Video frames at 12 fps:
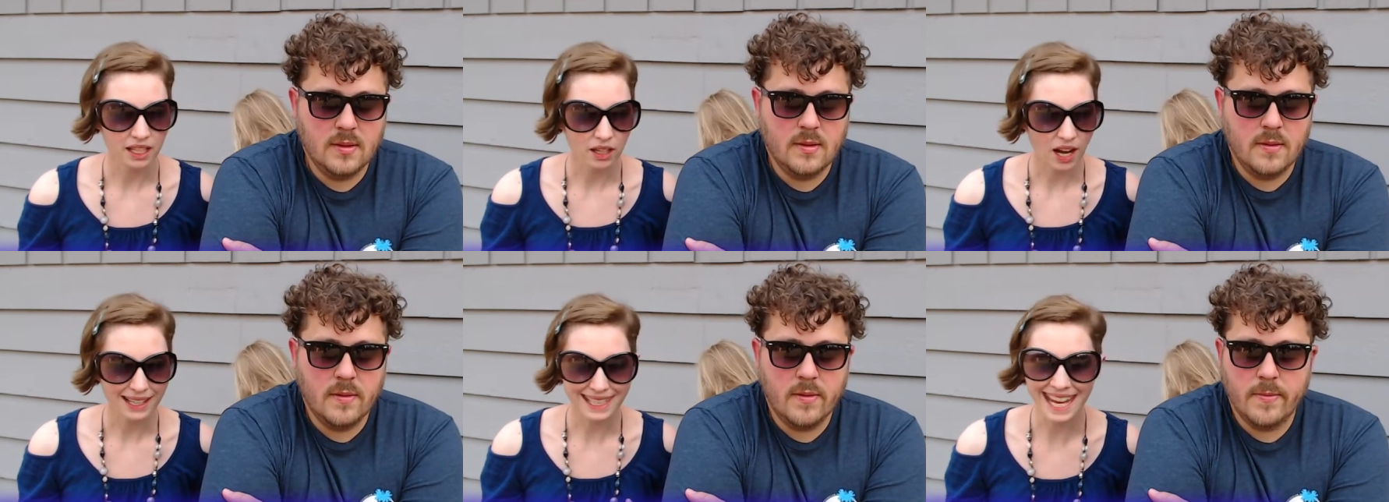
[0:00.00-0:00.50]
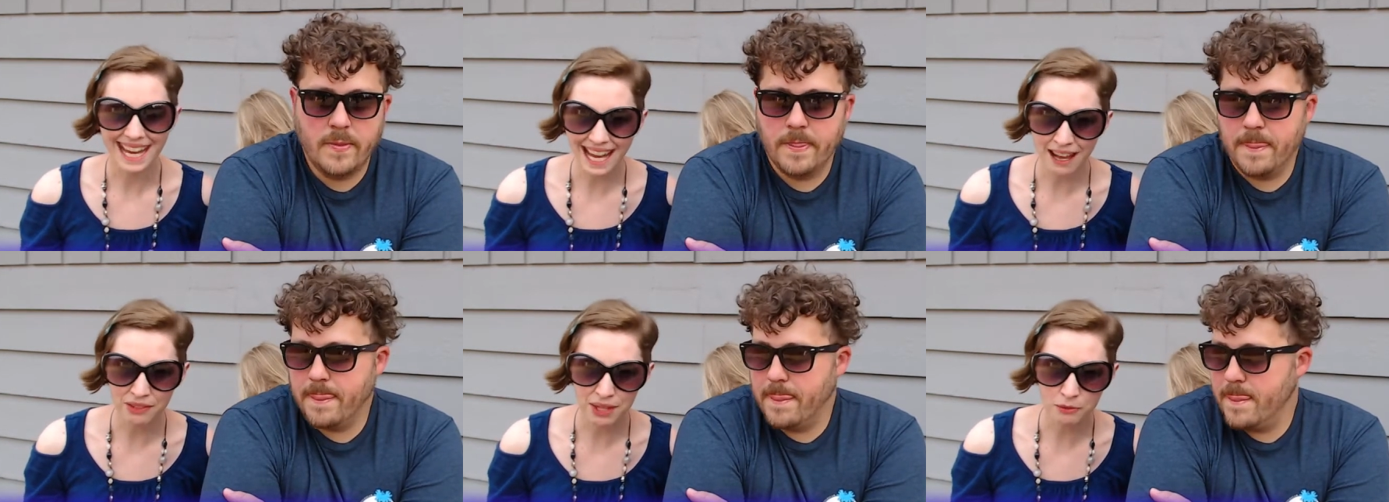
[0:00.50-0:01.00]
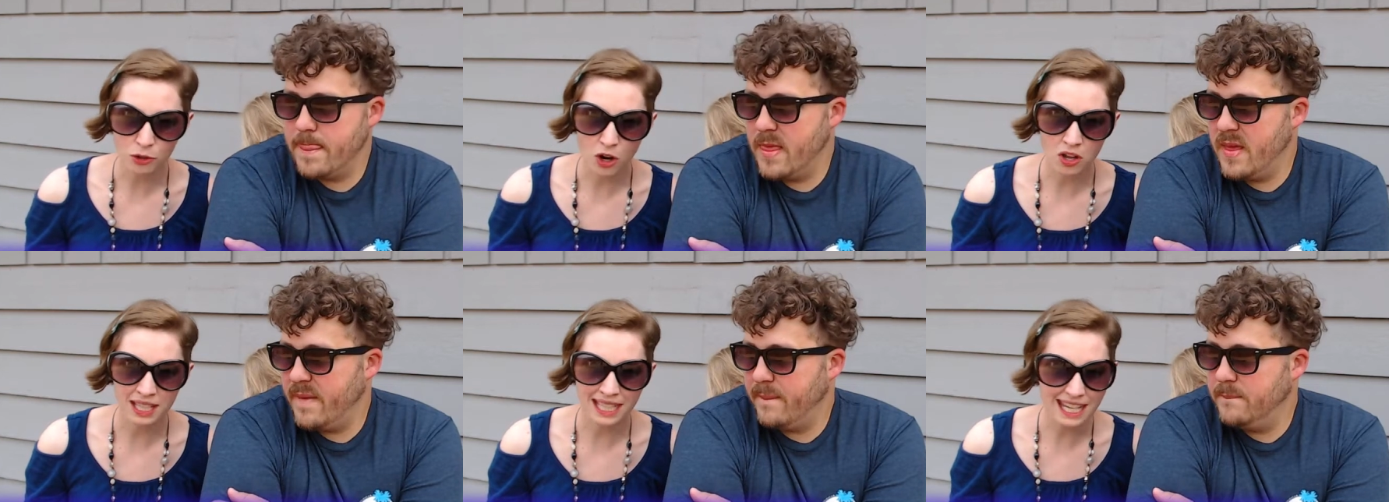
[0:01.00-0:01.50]
Speaker 1: I can't have them
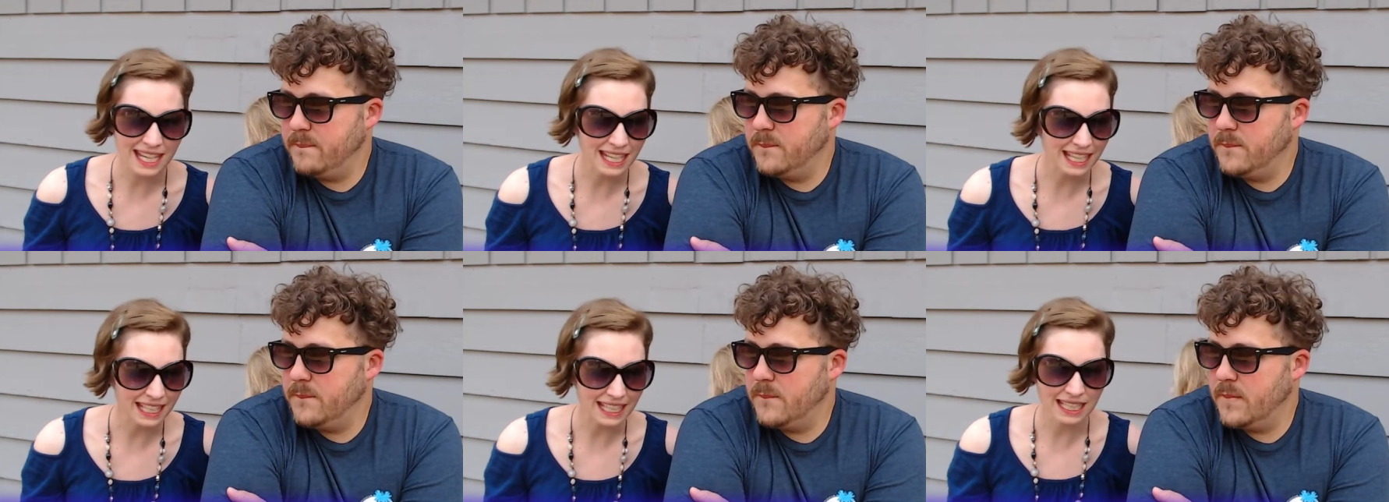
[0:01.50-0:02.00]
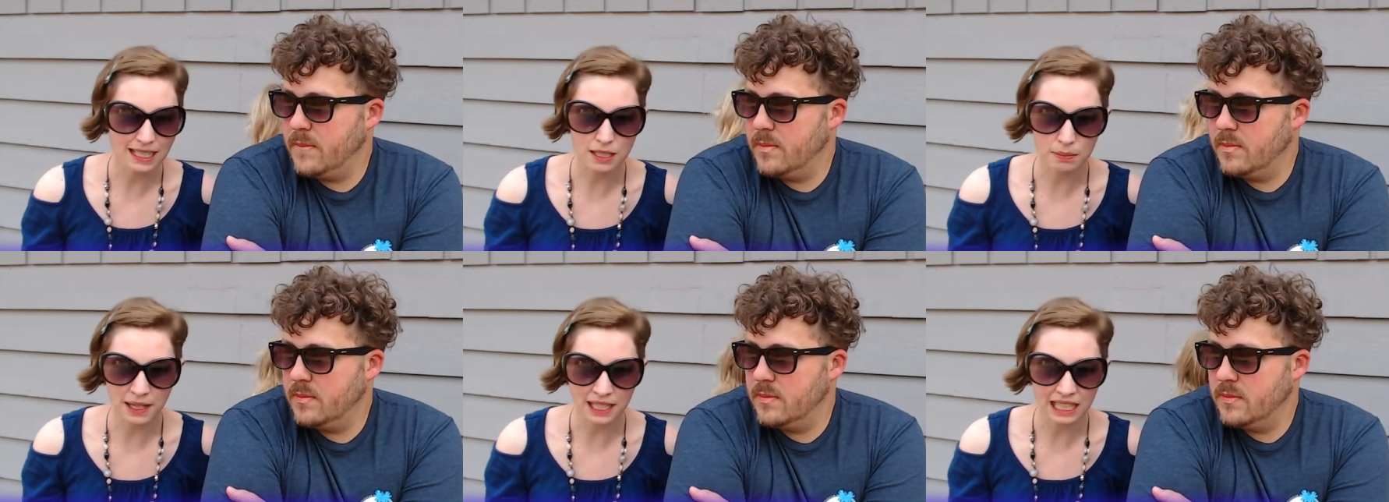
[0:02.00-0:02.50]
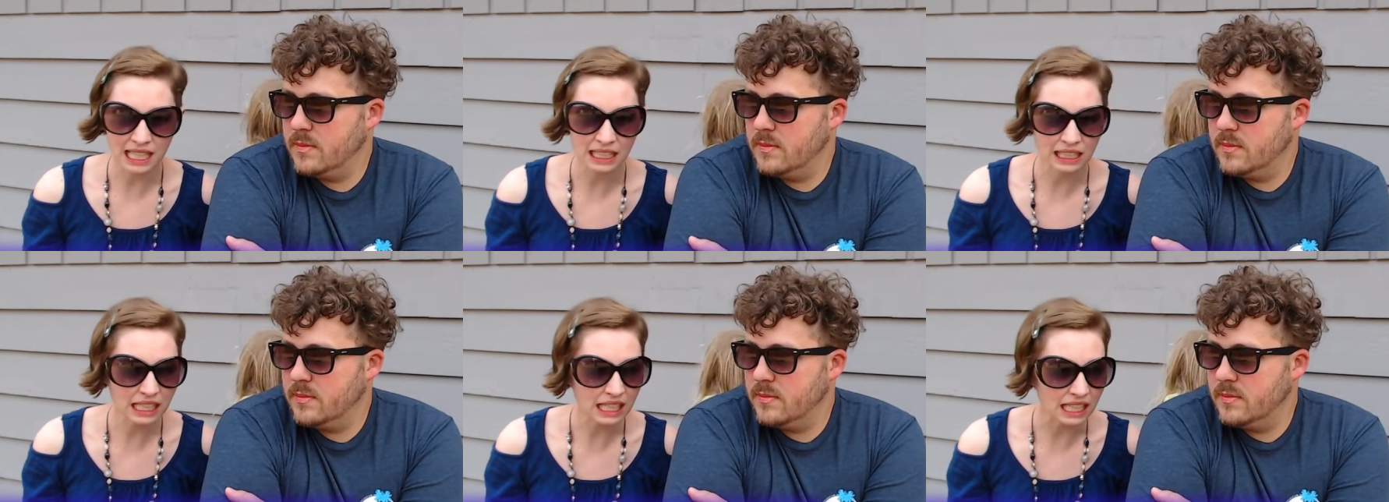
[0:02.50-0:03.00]
crawling in and getting into my clean
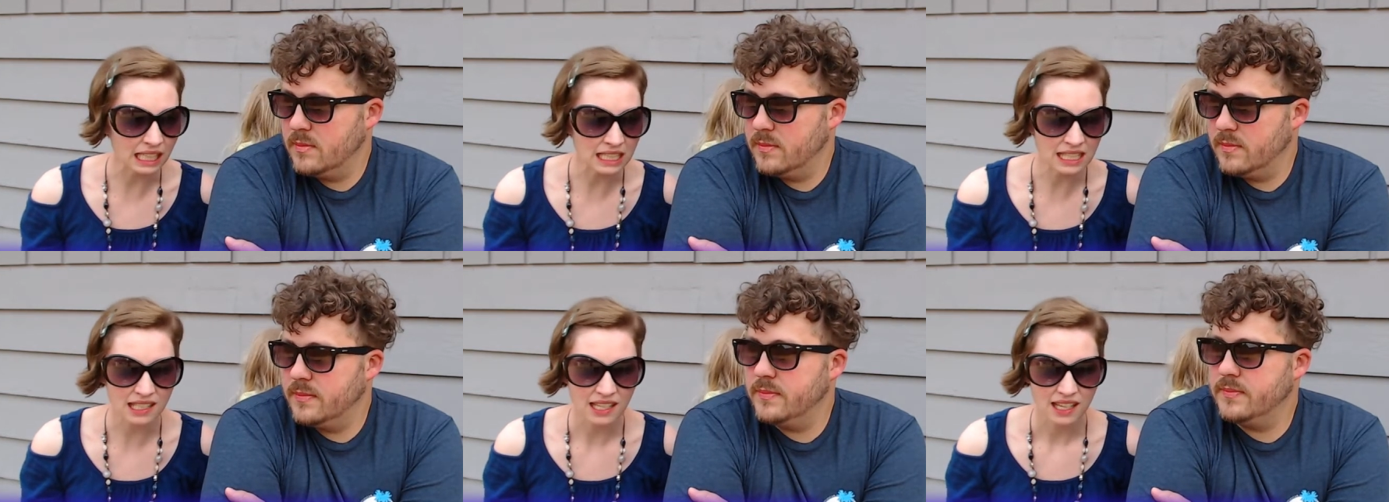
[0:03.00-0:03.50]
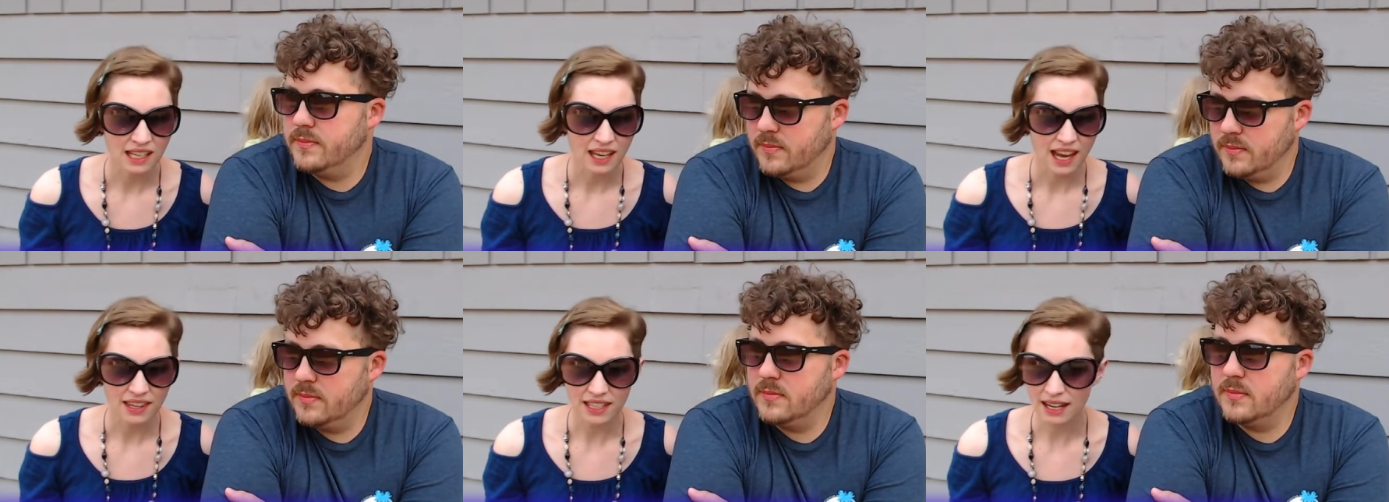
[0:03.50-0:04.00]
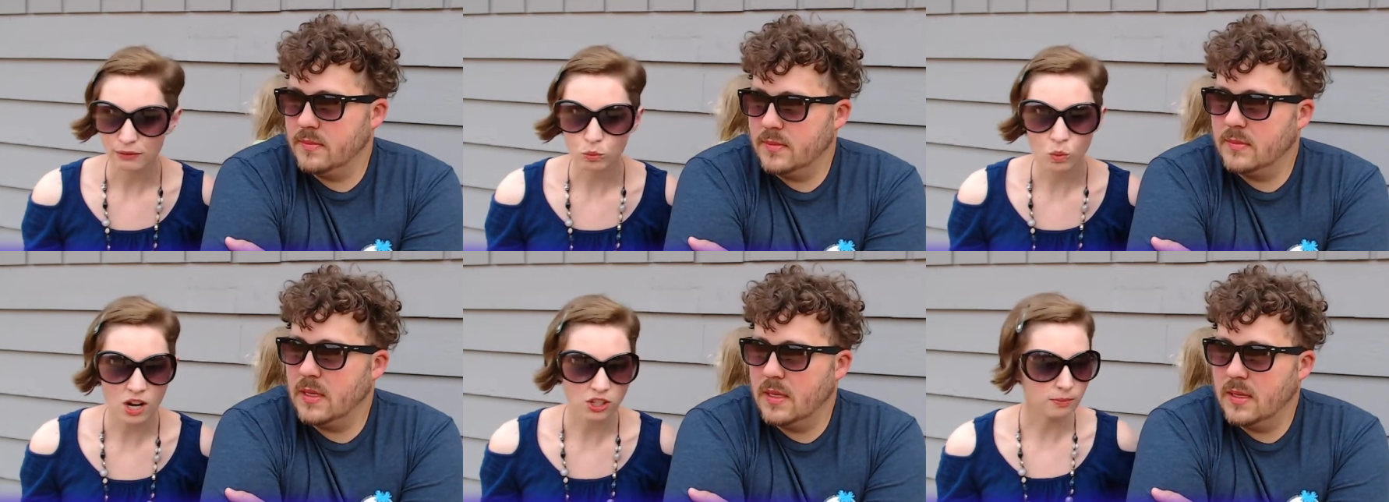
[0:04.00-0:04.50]
linens and then I have to
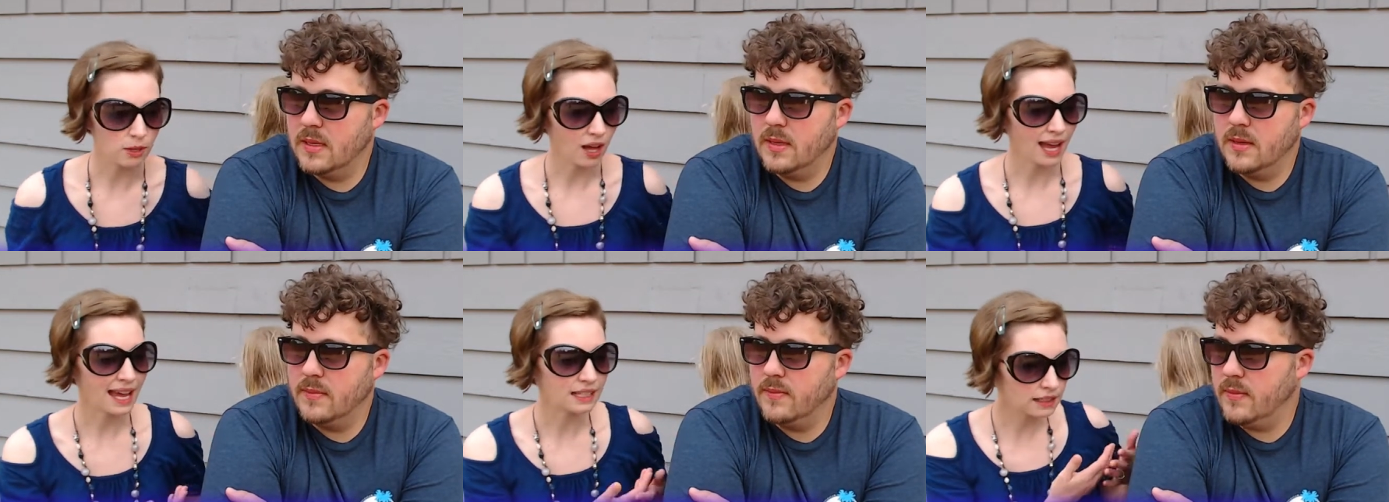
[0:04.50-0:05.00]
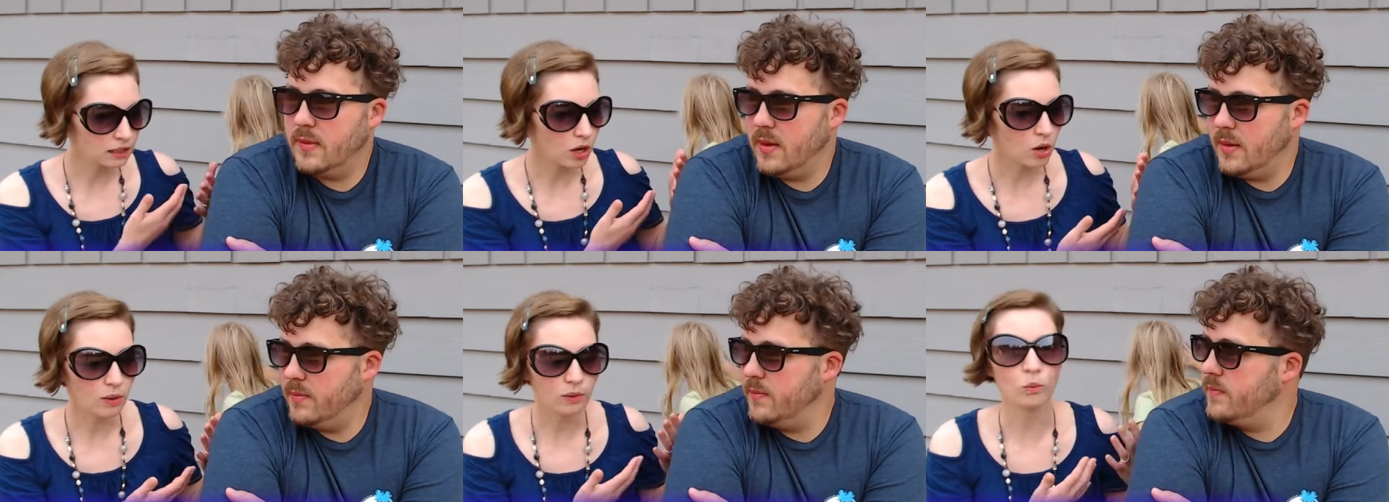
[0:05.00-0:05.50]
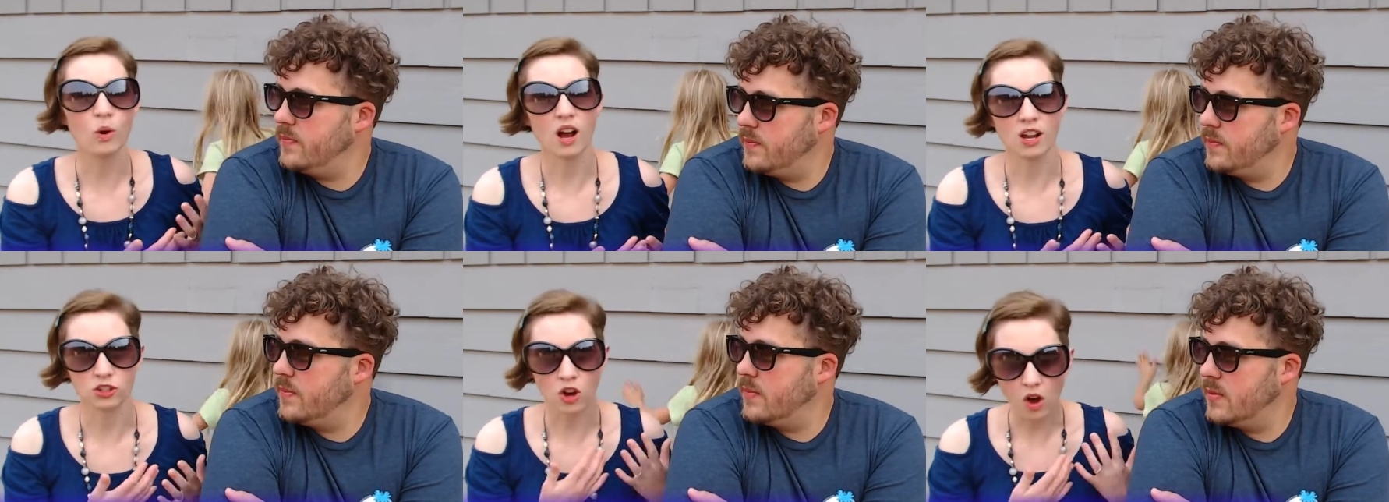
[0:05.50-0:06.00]
wash them all. I had to go yeah. and
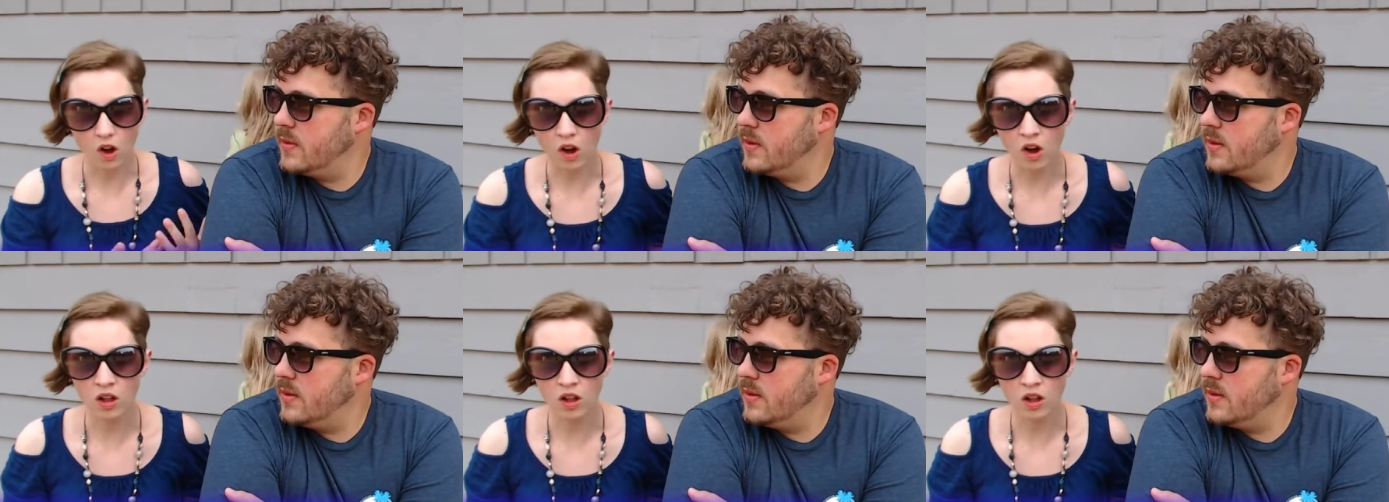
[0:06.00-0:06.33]
wash all